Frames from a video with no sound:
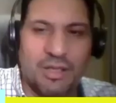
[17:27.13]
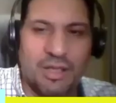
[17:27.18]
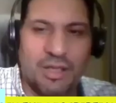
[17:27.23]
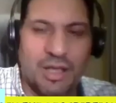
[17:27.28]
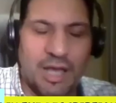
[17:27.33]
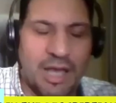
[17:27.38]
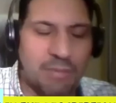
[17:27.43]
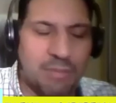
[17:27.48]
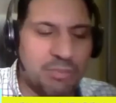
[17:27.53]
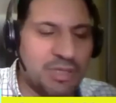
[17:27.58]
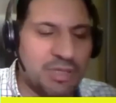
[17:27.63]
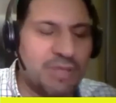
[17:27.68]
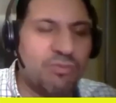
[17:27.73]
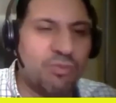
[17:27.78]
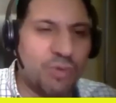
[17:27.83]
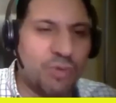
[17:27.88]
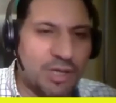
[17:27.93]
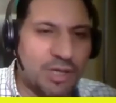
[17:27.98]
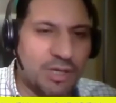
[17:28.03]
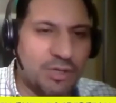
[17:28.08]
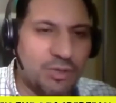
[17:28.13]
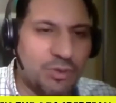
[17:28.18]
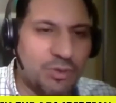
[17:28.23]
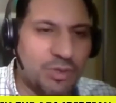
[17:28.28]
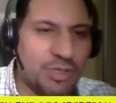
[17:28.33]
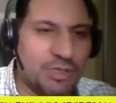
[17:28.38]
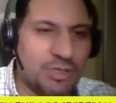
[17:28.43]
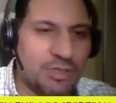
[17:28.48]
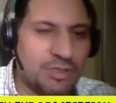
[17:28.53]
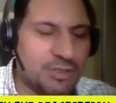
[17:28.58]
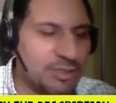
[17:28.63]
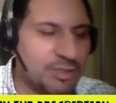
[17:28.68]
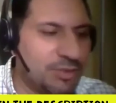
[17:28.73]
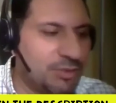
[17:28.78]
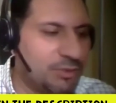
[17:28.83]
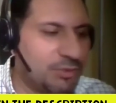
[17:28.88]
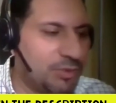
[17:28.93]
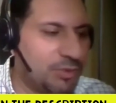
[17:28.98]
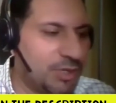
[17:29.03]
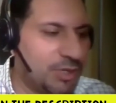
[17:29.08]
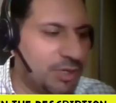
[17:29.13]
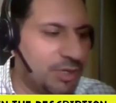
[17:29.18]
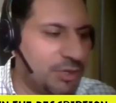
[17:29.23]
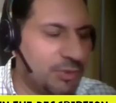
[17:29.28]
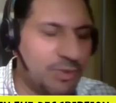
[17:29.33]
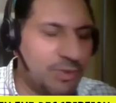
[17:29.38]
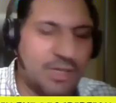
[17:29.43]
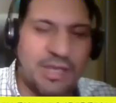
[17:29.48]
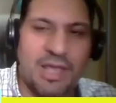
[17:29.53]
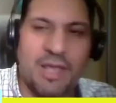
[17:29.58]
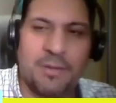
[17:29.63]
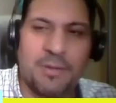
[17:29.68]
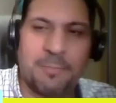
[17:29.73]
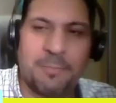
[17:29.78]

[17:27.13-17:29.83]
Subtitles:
I believe we're going to do it, and we're going to do it again.